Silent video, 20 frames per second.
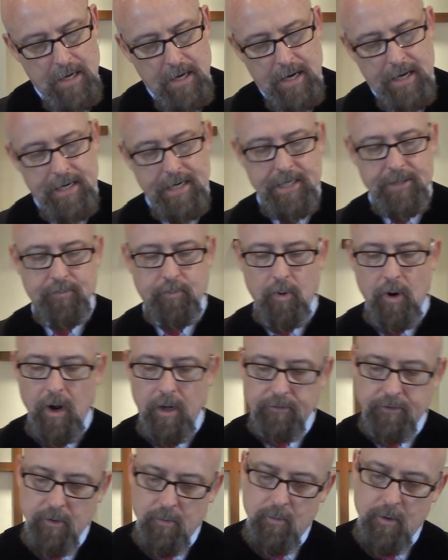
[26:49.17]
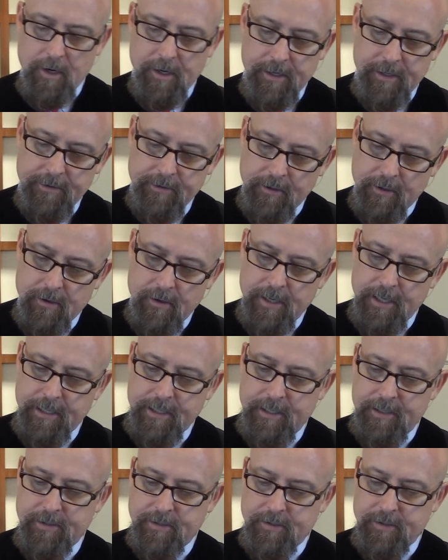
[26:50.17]
And he's brought to what in the
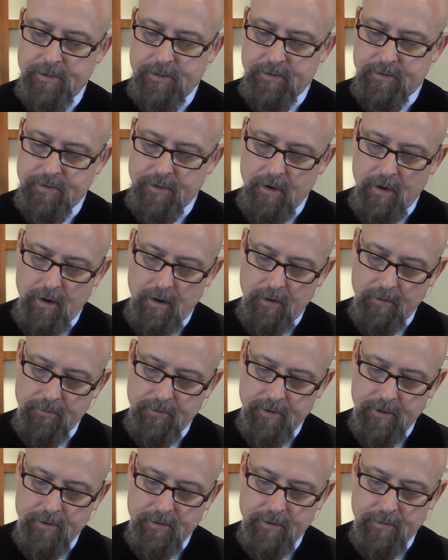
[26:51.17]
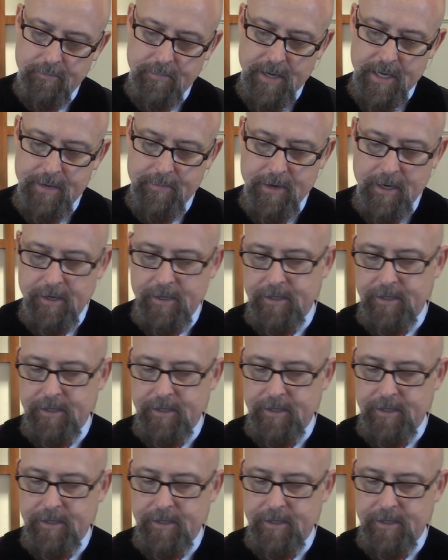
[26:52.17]
Greek is, is called the, the bema.